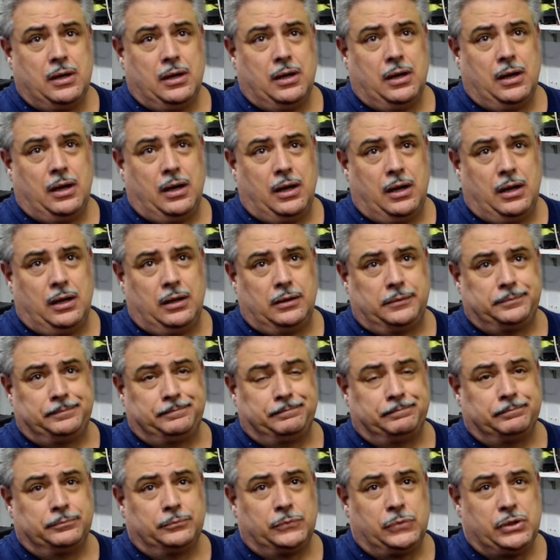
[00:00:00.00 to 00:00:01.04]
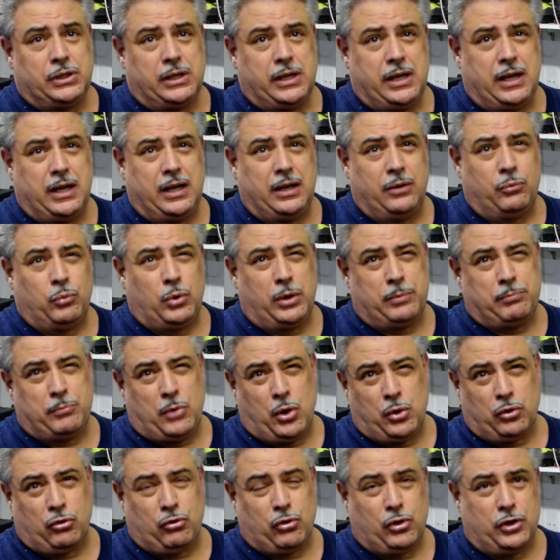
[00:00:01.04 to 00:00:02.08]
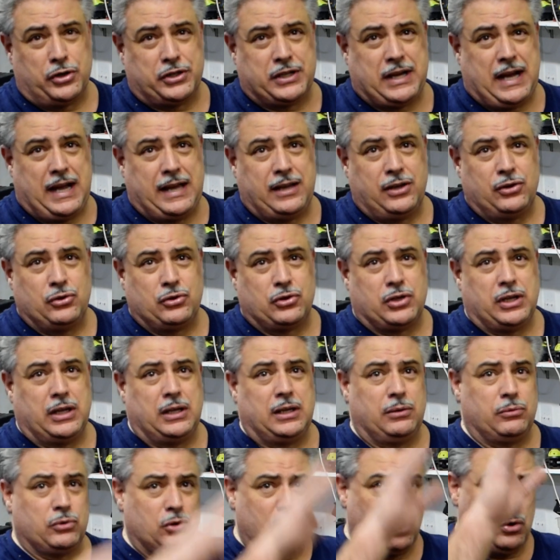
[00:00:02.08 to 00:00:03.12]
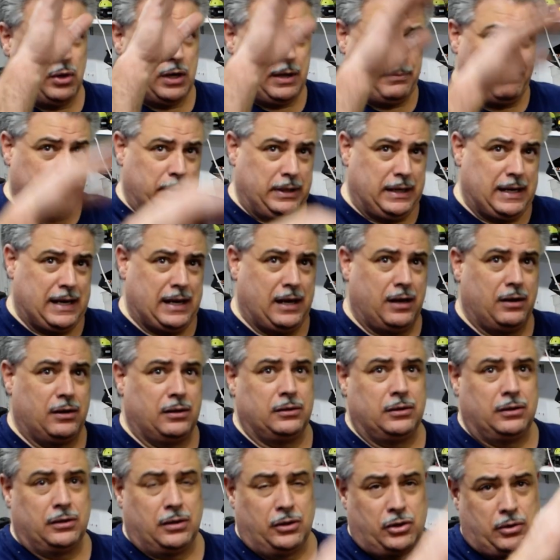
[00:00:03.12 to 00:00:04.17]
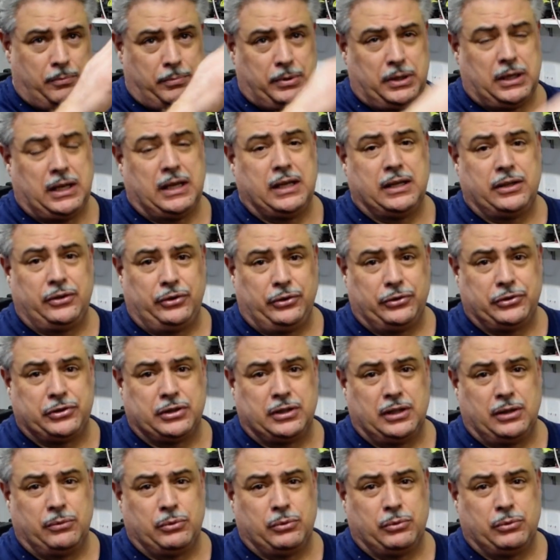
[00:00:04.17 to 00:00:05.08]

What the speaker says: And one motocross guy used it, and he was going up and down to jump at the hills.